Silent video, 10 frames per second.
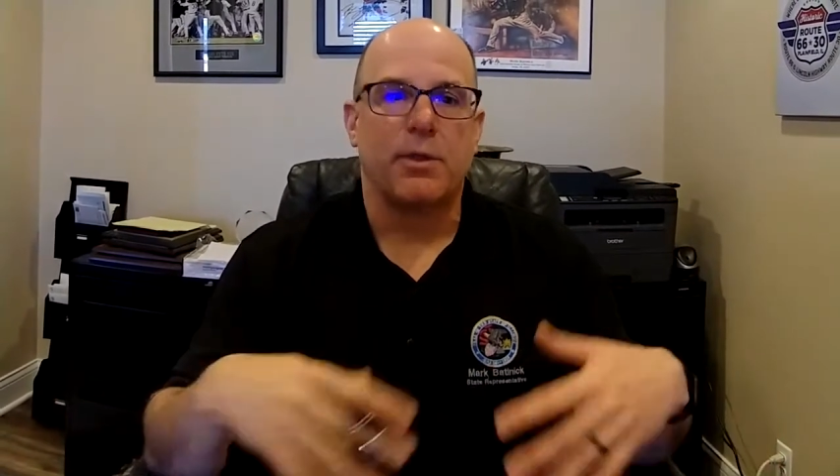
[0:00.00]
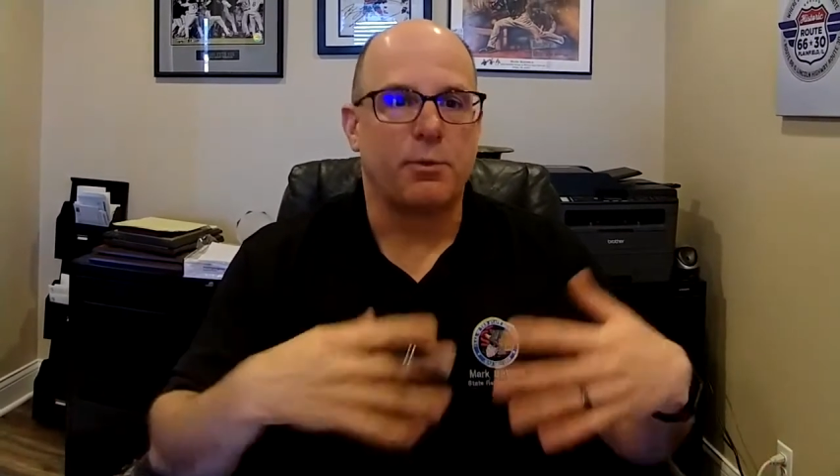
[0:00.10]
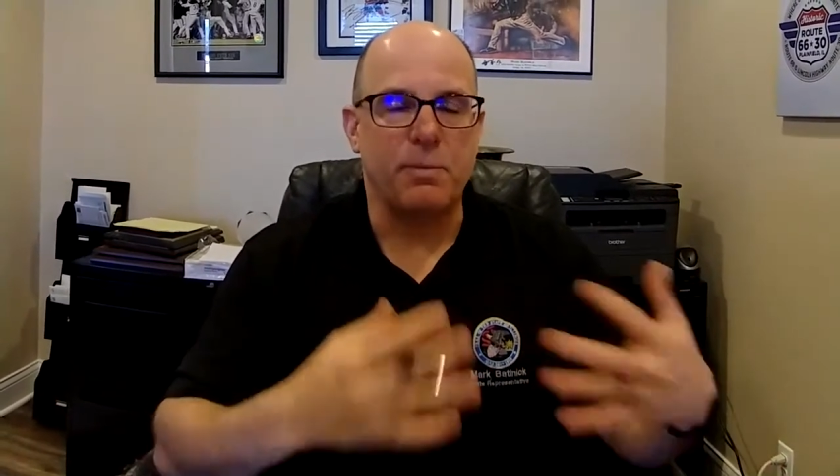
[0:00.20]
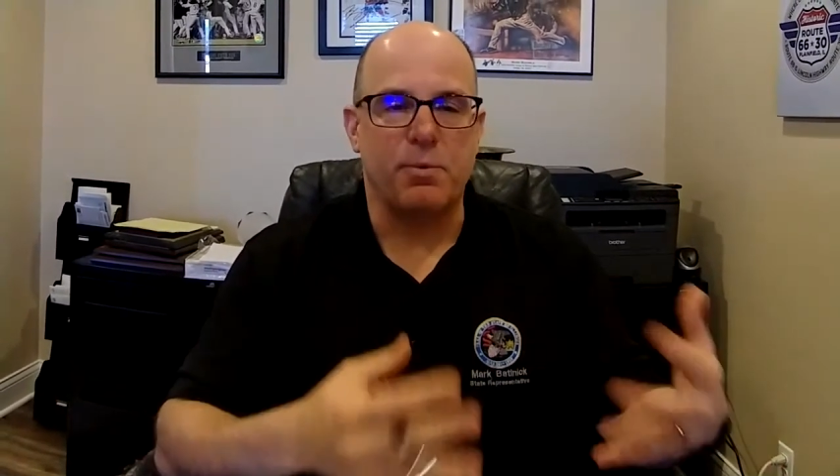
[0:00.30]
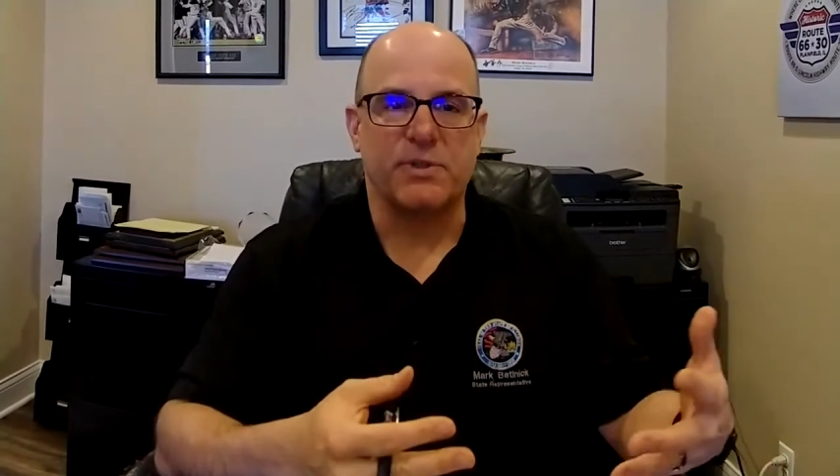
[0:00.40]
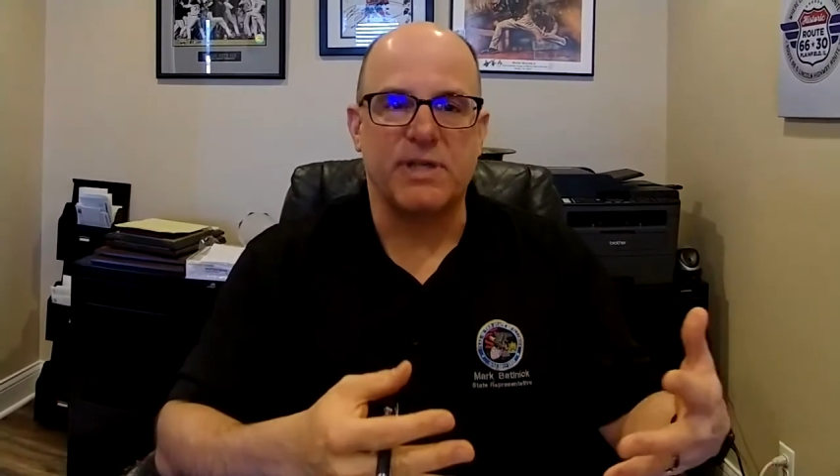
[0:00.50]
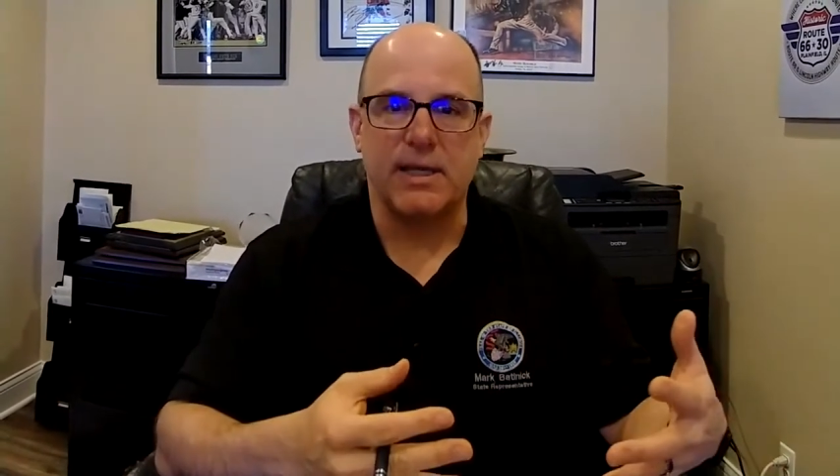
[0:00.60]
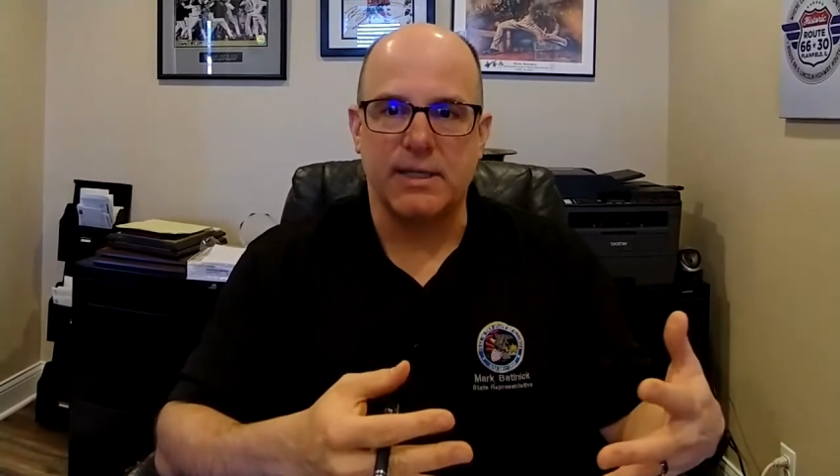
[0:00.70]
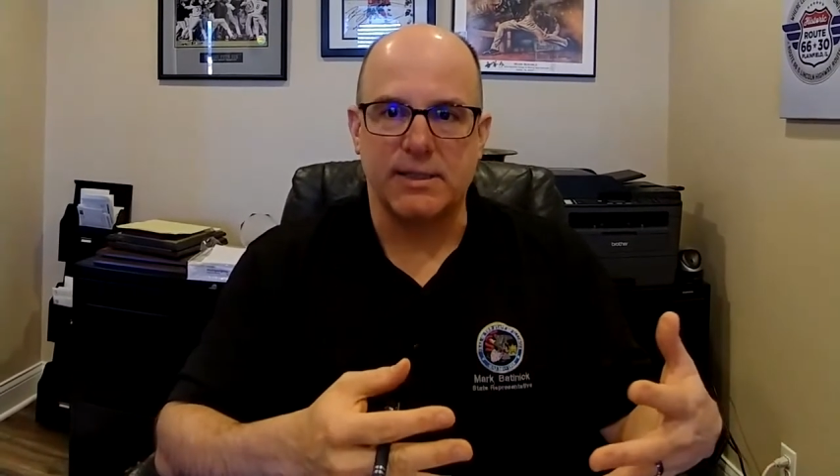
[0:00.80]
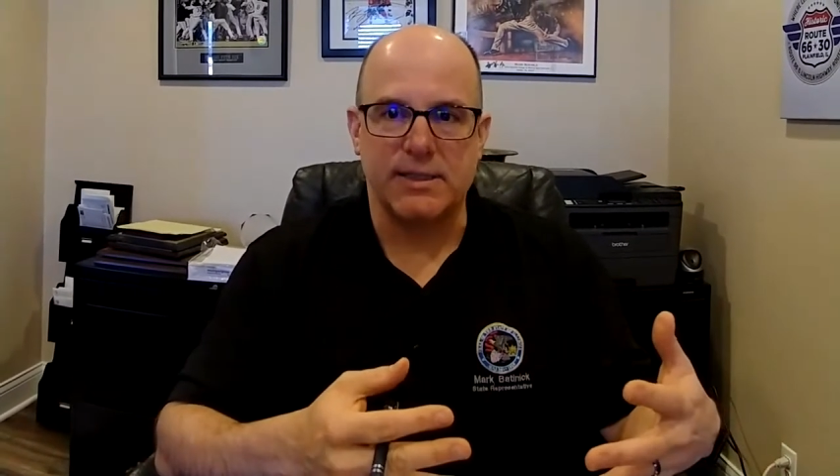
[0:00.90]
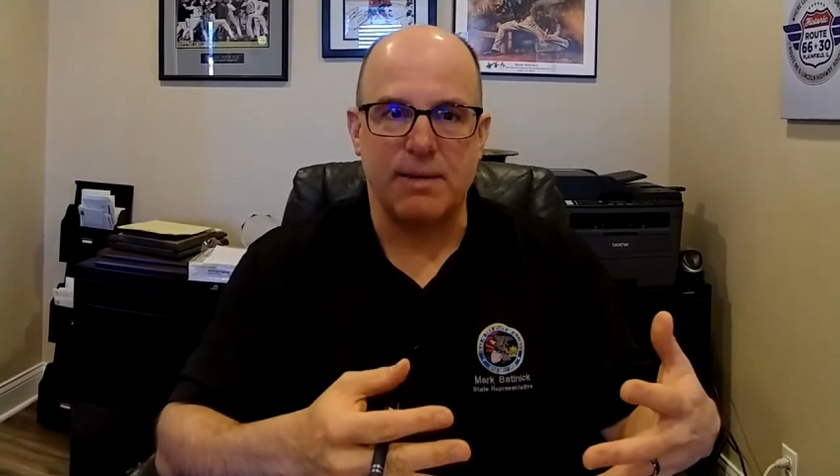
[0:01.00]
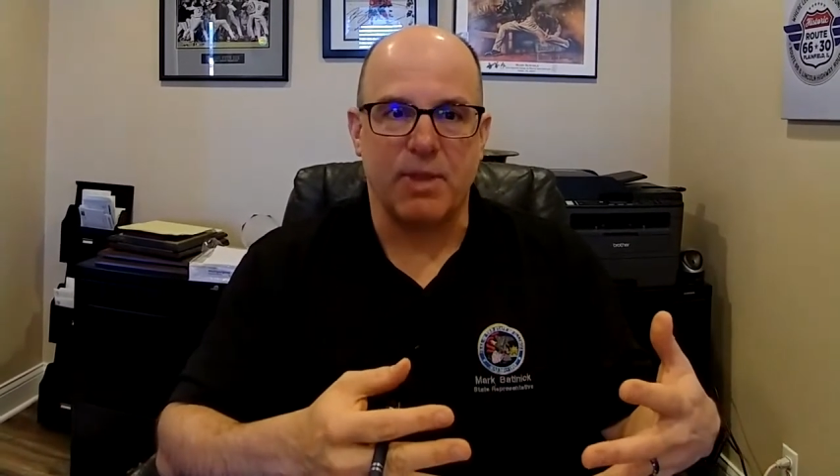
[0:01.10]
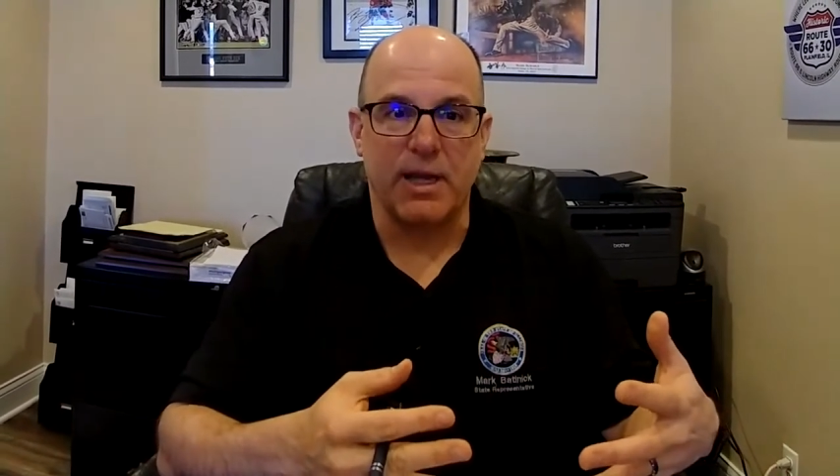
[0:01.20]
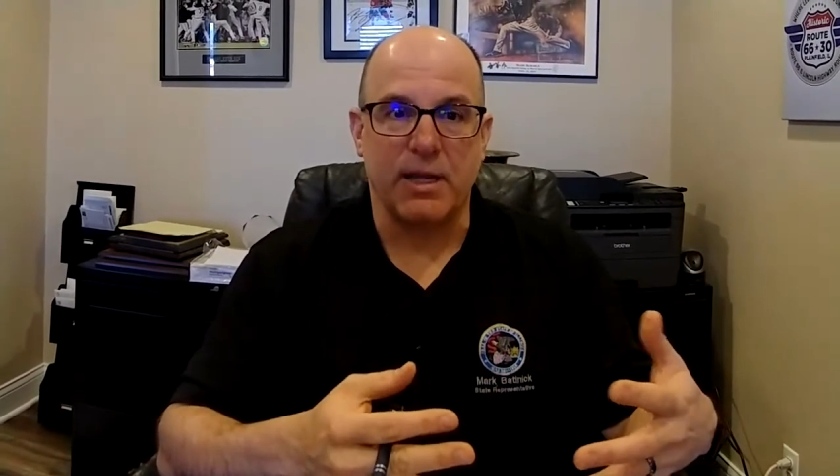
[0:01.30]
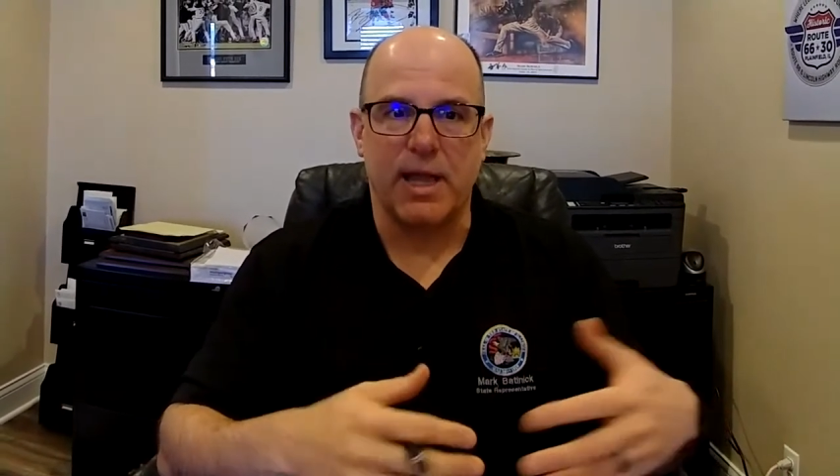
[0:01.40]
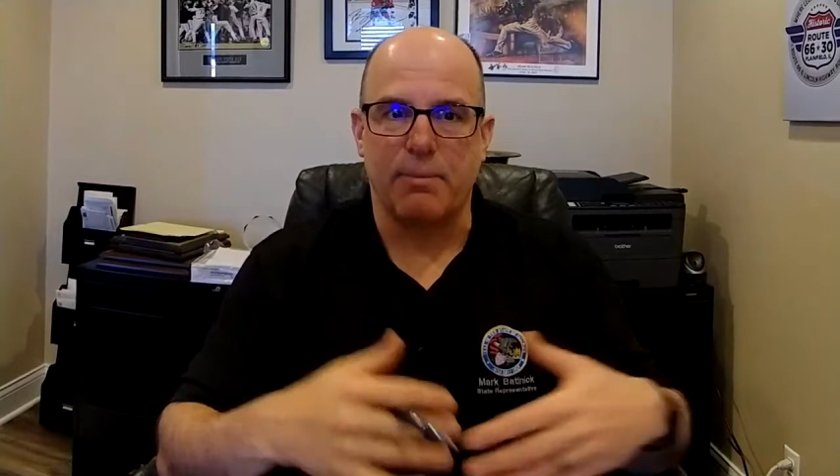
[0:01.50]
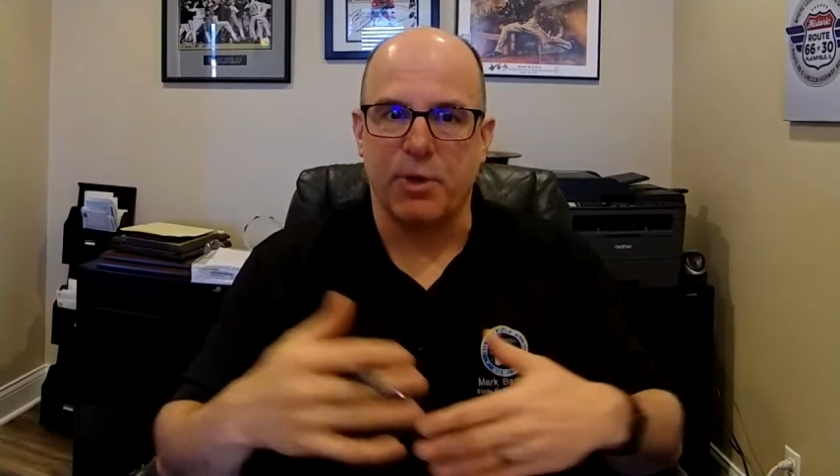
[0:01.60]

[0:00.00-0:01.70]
3% didn't seem like a lot,